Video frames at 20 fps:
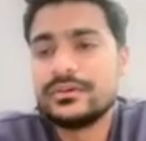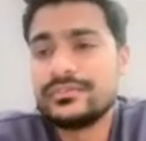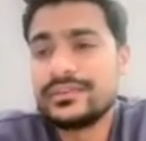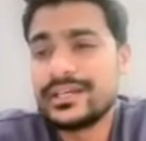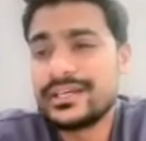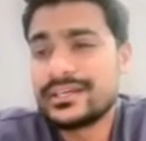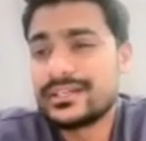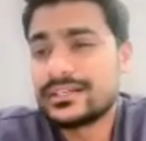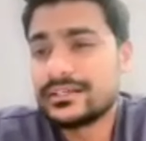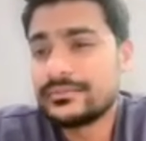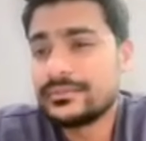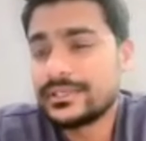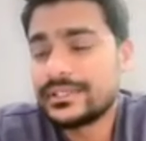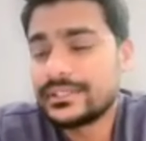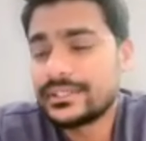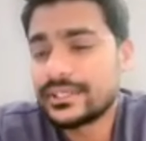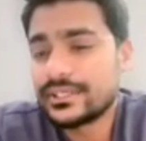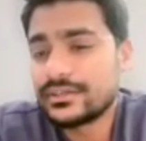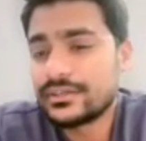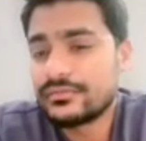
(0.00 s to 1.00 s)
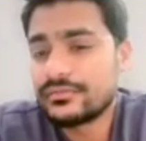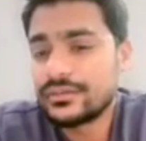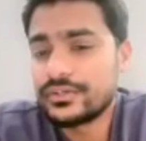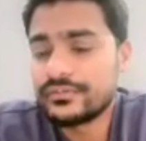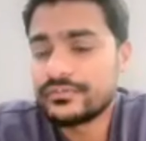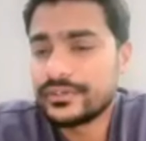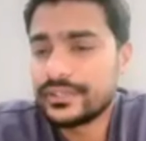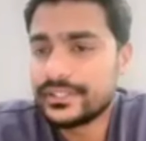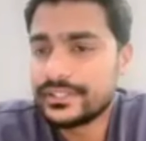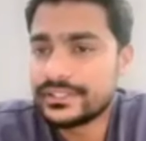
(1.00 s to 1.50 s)
Flying a Rhumb line track of
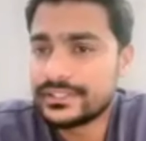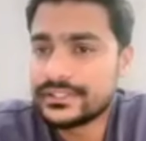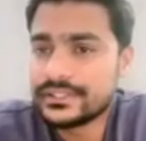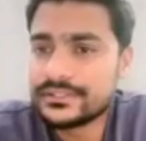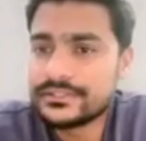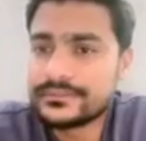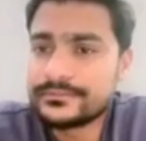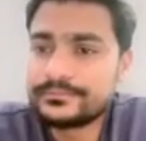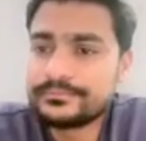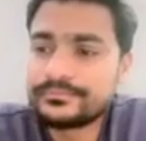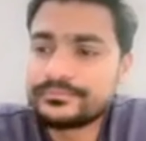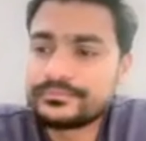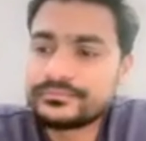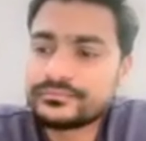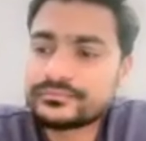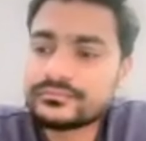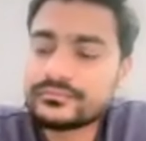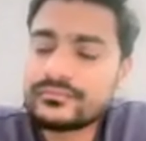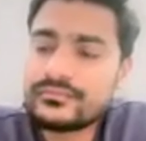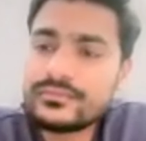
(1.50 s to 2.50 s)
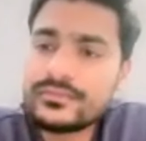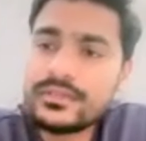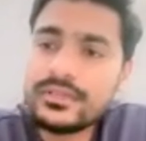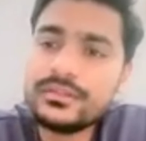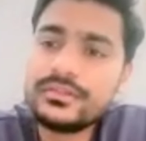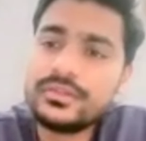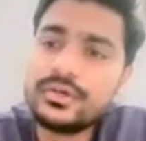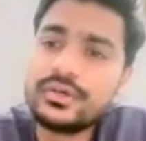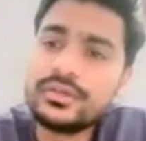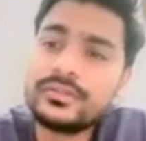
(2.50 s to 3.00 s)
45 degrees.
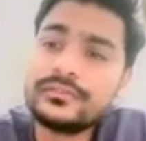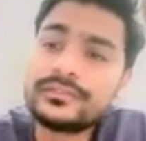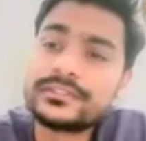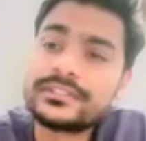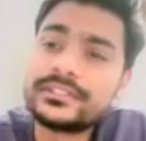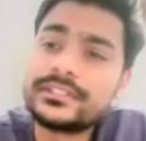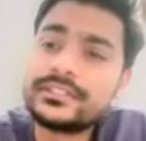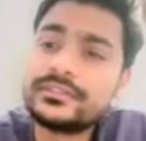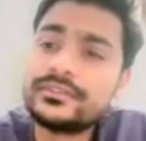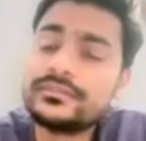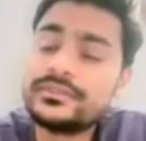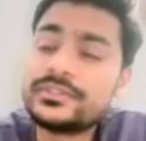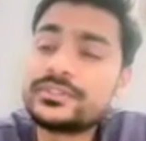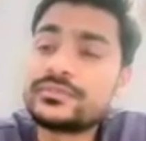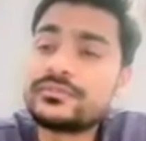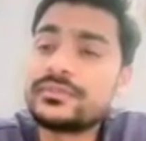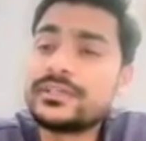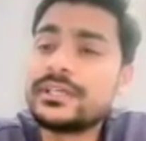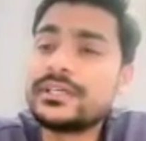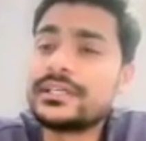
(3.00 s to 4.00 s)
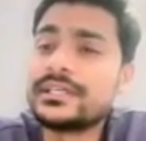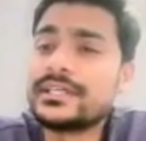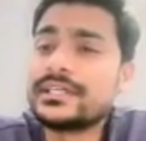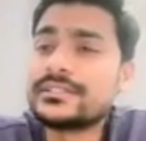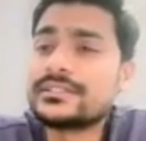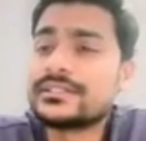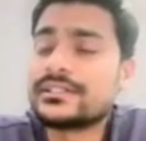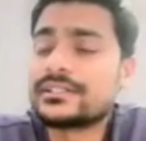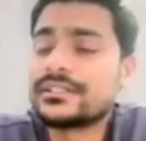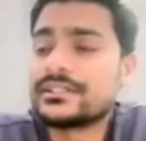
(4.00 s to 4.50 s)
And all of a sudden, you wish to fly a
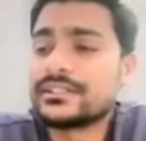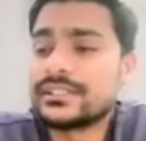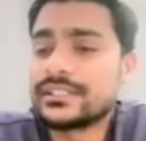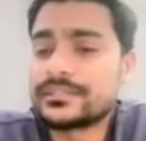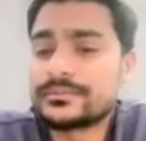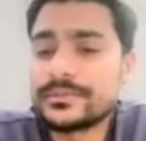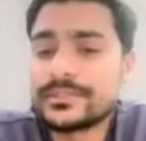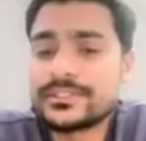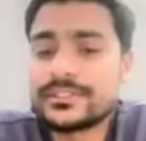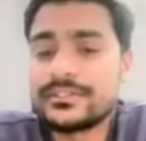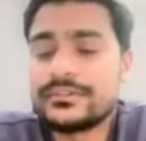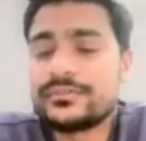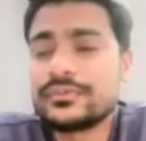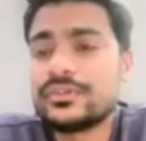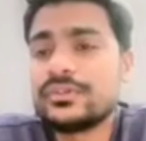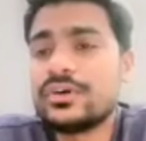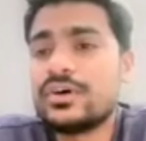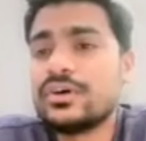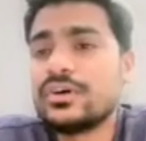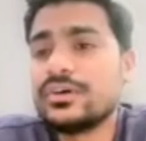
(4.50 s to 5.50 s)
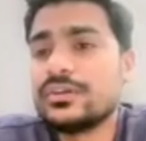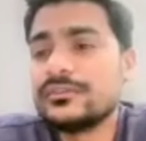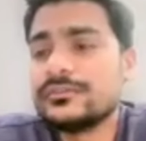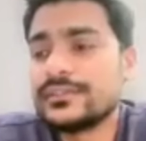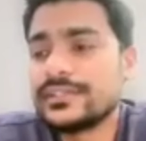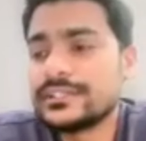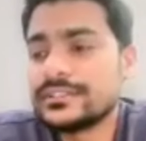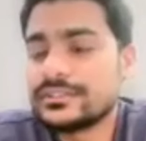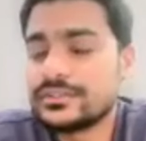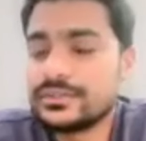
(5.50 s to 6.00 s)
great circle track, especially for long
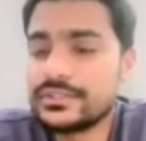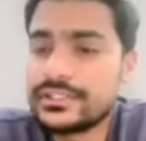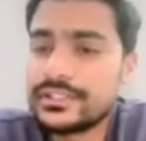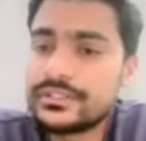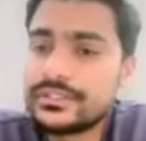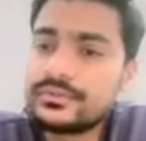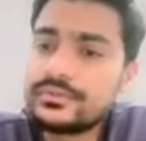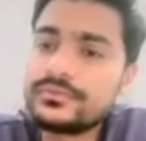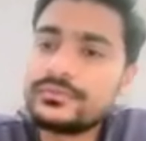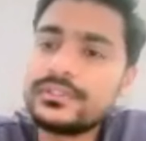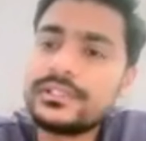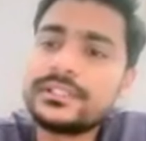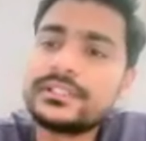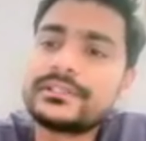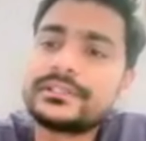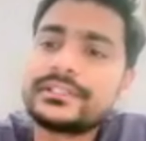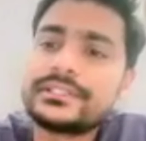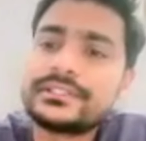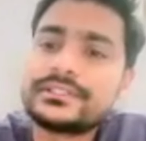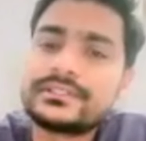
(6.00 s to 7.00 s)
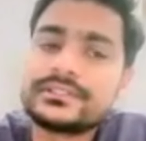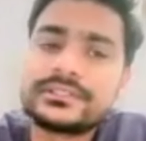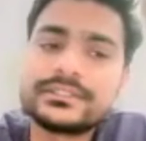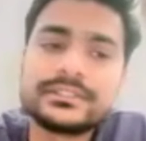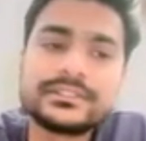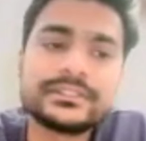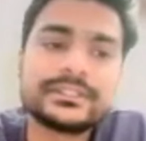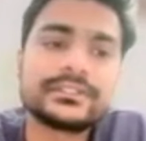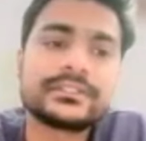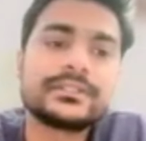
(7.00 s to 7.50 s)
haul flights, you need to fly a great
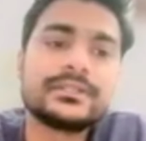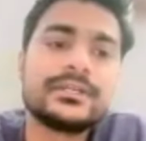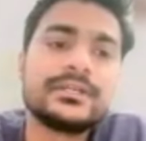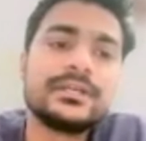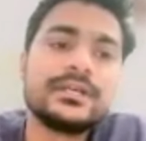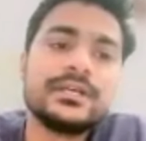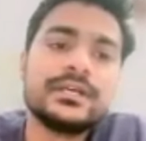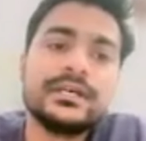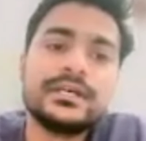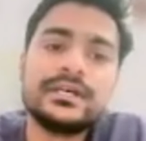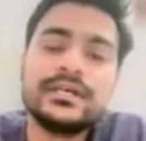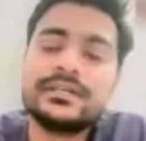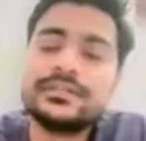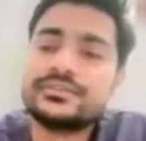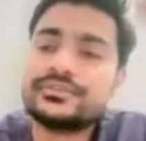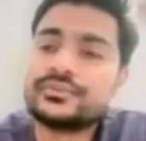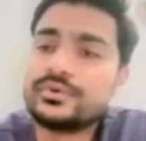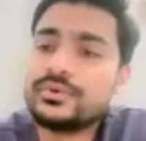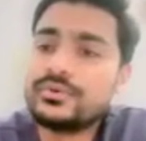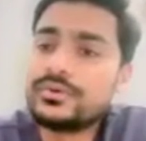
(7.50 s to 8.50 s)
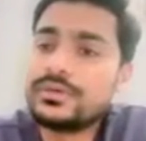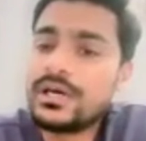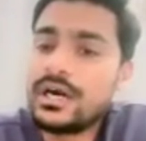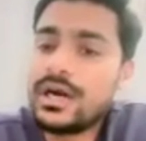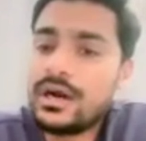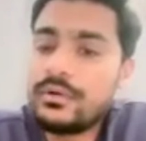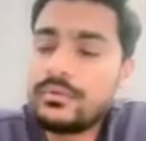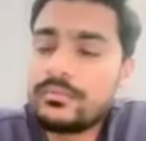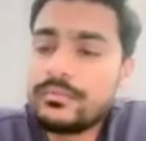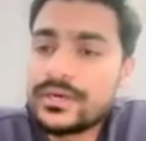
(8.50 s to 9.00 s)
circle track. So,
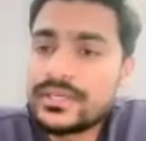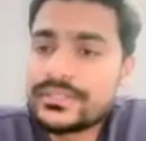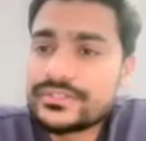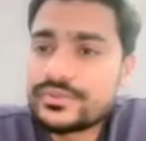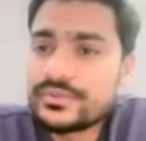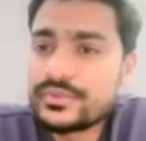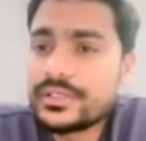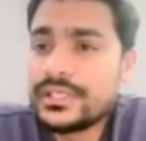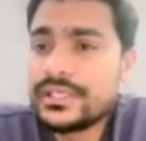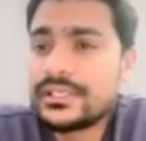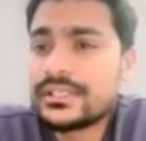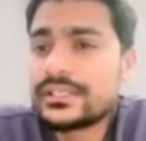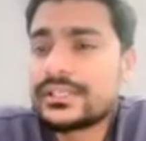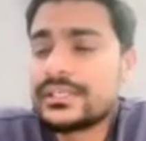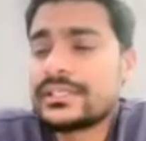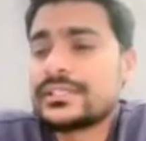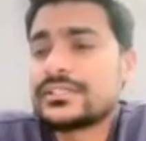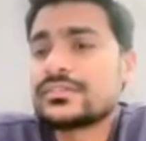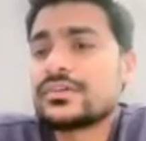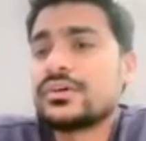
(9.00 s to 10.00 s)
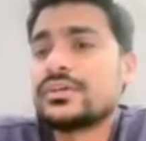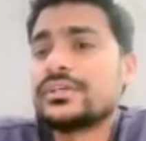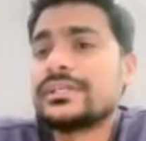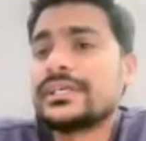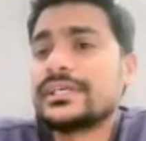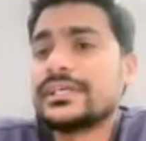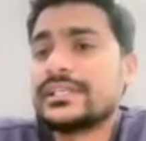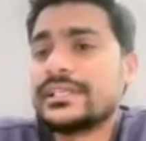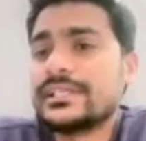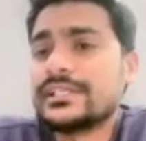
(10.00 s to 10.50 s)
how much to increase or
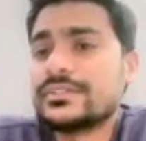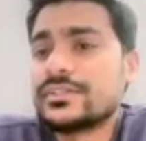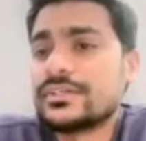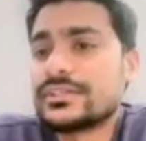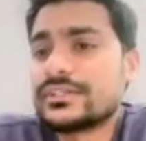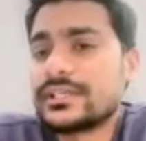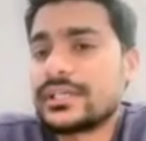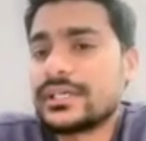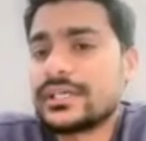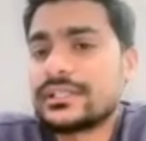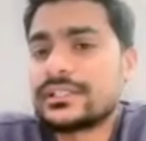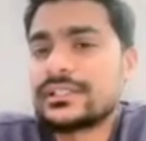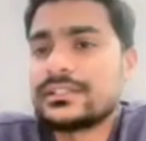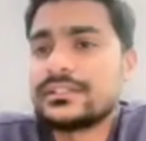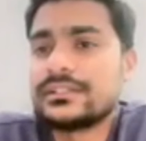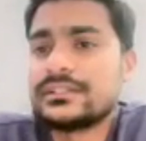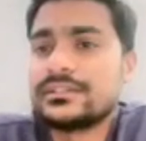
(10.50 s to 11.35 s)
decrease your track?